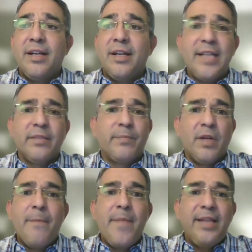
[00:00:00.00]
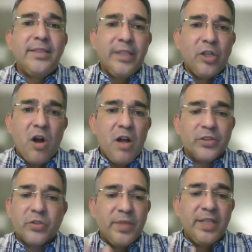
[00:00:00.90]
And that's an amazing
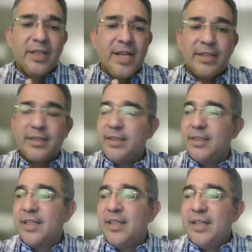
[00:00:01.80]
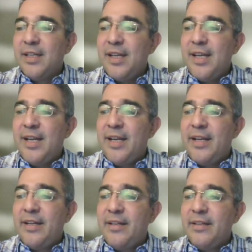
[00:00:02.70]
cause. So we connected
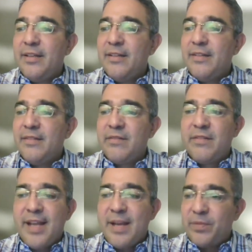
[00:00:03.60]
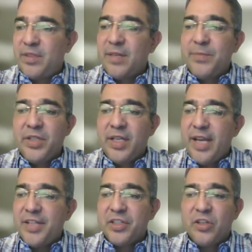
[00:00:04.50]
and kept
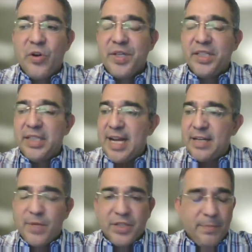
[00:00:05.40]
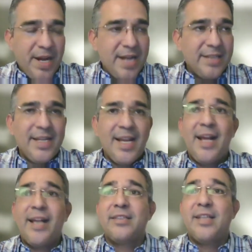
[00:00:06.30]
communication going, got him on the
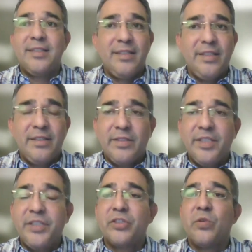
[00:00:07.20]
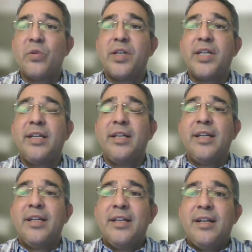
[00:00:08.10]
podcast, got to hear his story.
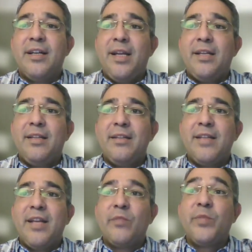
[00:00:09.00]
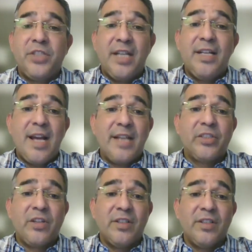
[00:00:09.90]
And then Jen and I
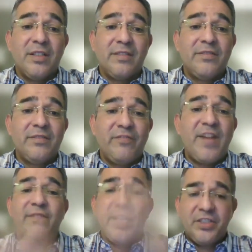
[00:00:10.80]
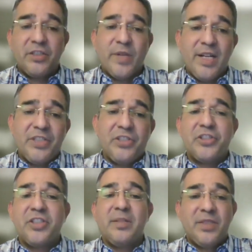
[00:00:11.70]
started the 5S in
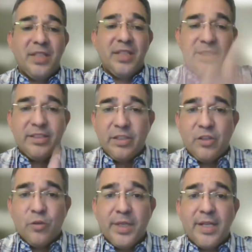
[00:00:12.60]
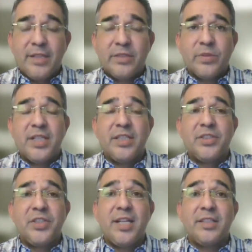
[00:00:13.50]
relationships that led to No BS with Jen
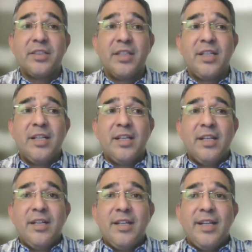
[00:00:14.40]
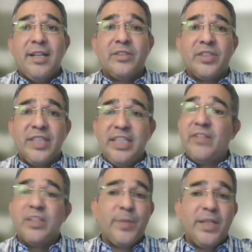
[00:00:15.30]
and Jess. And
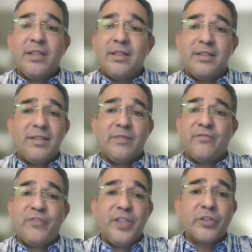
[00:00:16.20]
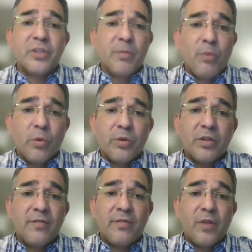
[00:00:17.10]
Steve has been a fierce
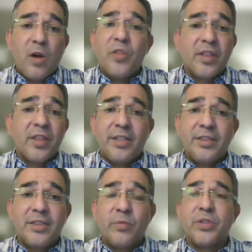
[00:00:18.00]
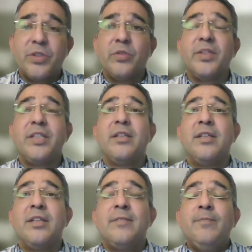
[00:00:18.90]
supporter of all the things that we're doing.